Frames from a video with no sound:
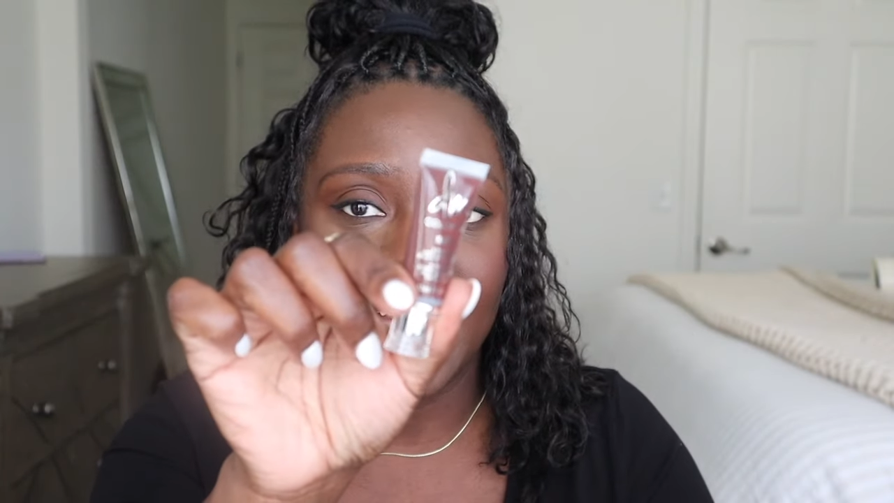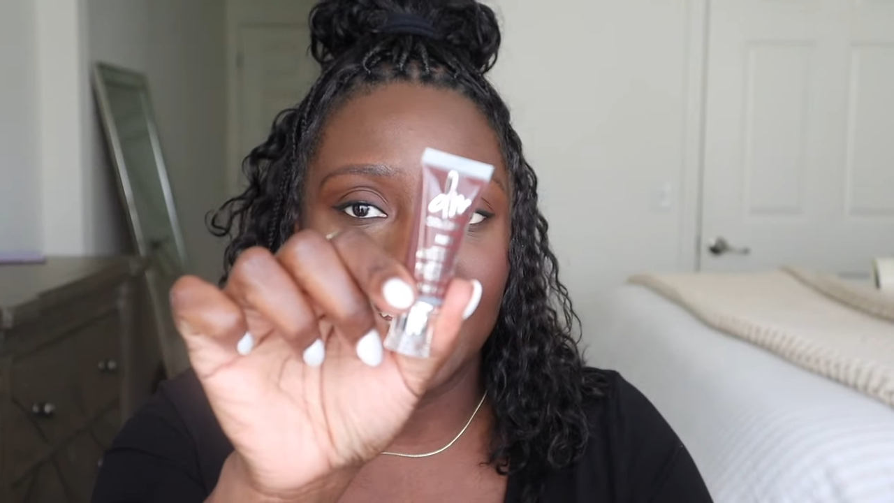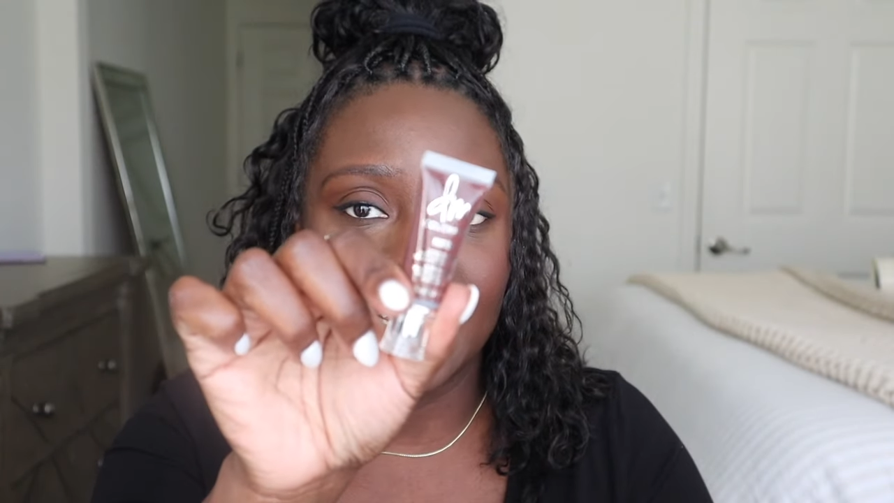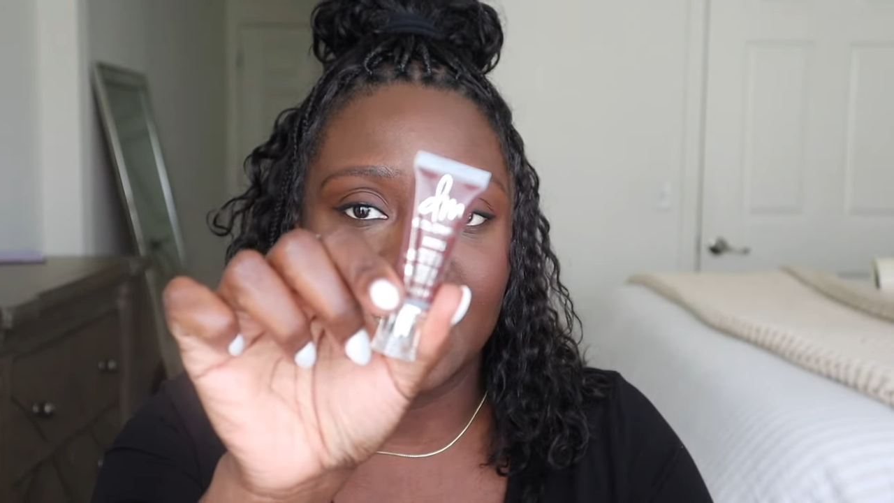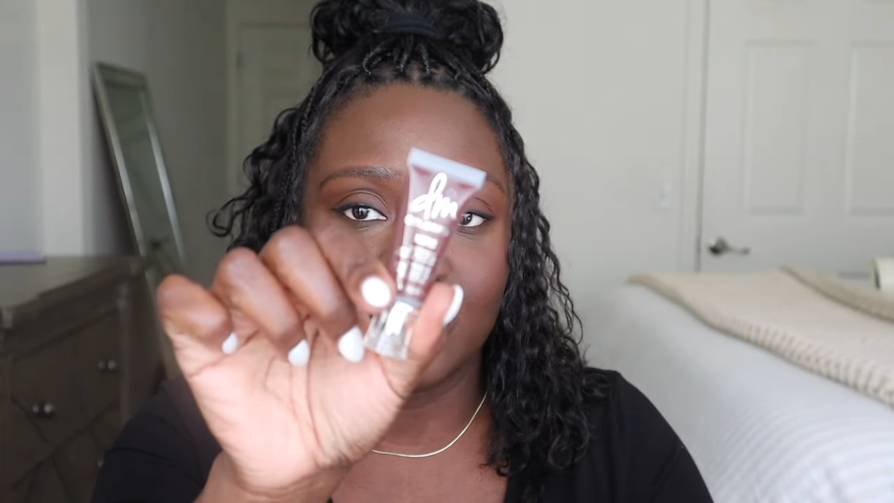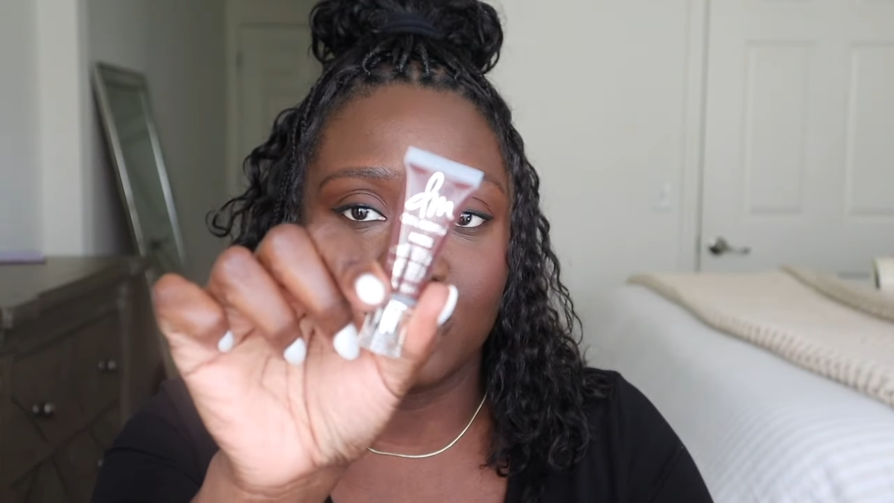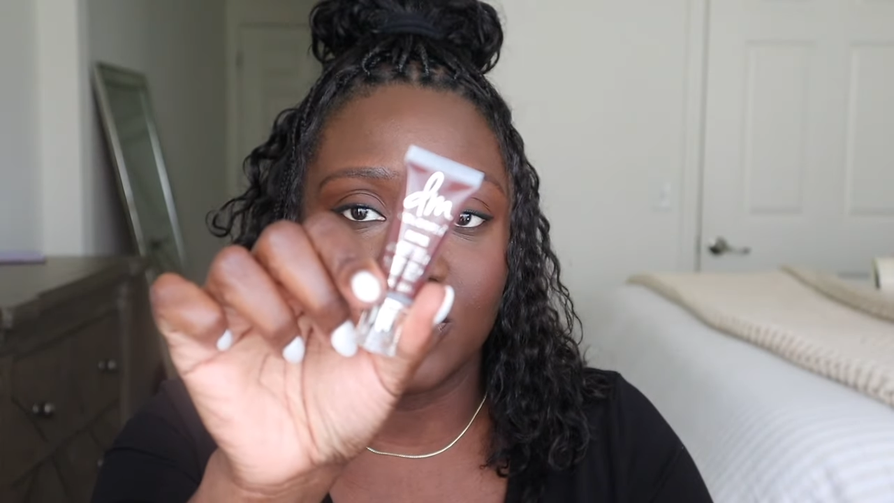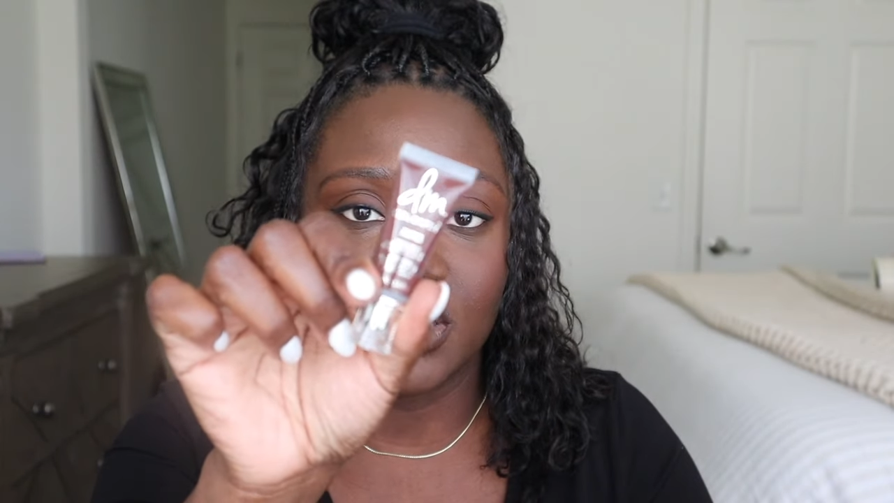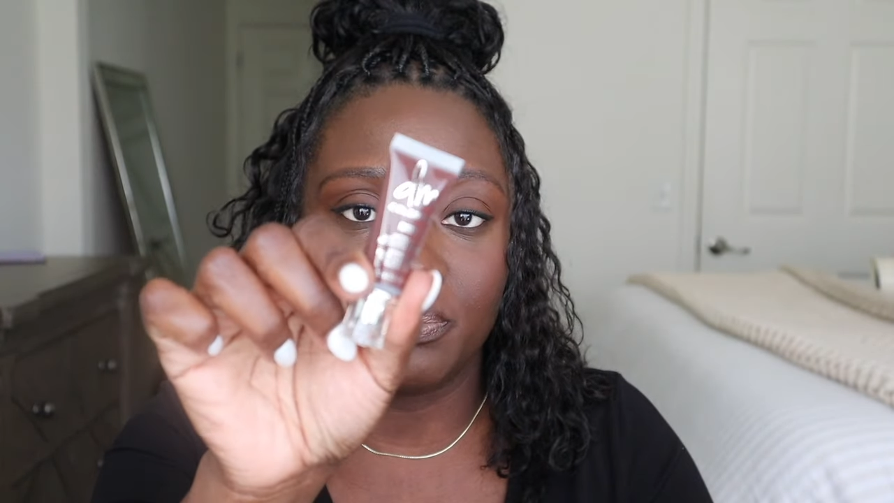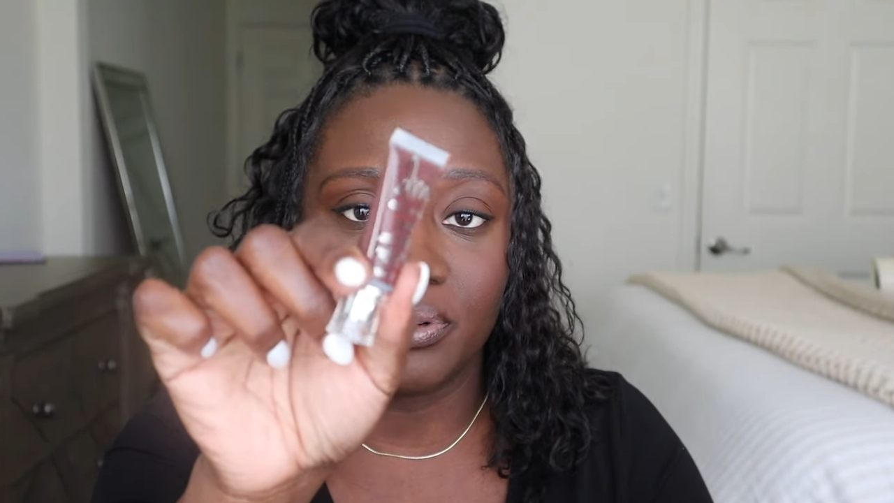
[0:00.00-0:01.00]
I think is
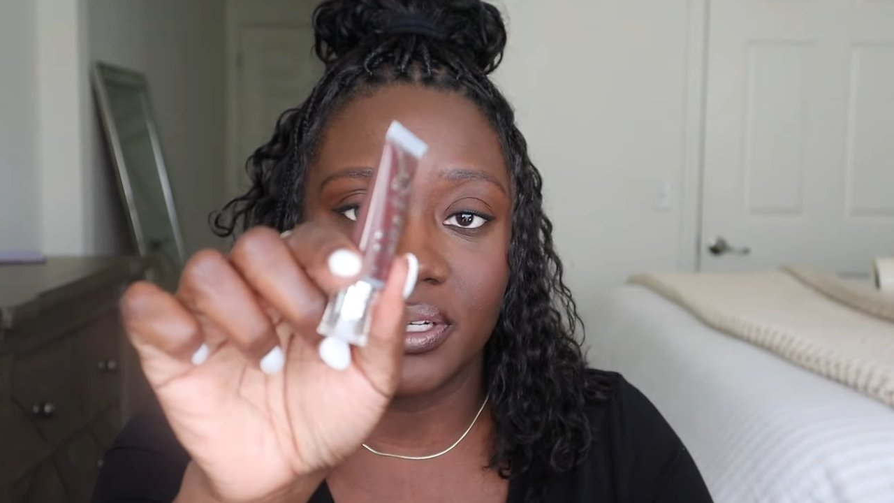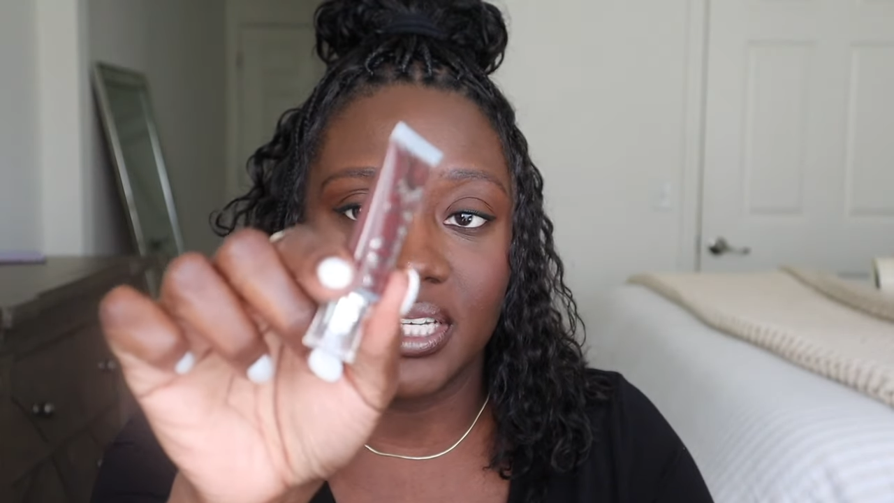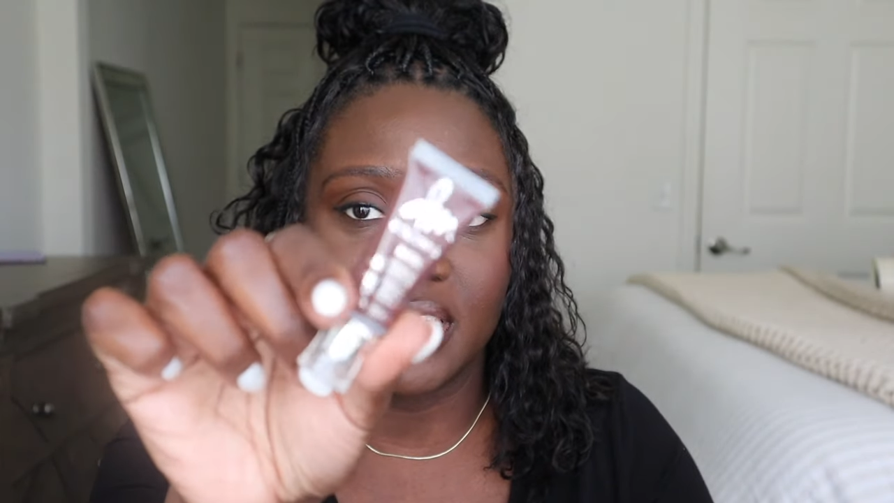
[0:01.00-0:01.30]
really pretty.